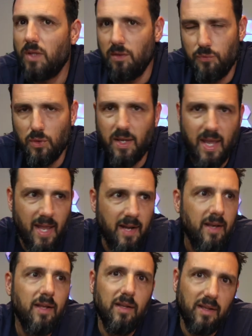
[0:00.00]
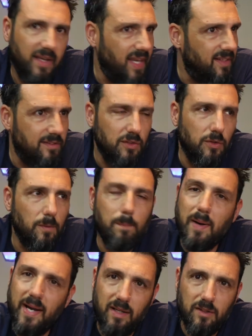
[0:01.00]
If you can, get your
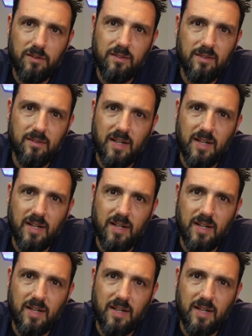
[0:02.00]
pilot